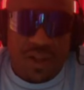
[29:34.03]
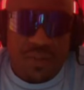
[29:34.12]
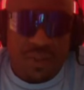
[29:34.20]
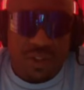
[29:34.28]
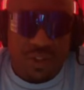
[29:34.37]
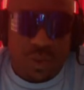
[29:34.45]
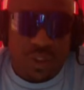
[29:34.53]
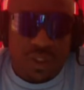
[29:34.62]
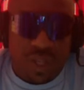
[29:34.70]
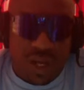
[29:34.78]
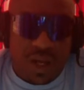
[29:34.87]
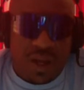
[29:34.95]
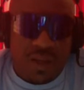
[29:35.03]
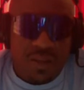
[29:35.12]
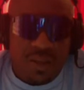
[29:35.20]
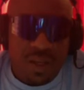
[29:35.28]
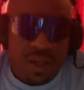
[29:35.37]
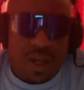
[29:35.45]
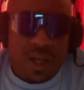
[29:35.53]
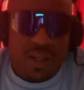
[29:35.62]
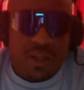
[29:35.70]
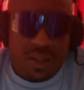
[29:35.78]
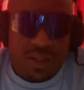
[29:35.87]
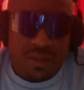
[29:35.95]
with the shortest lines and
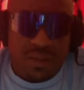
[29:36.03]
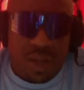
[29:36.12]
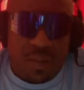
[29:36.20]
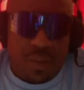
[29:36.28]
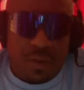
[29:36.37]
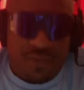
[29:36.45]
the least number of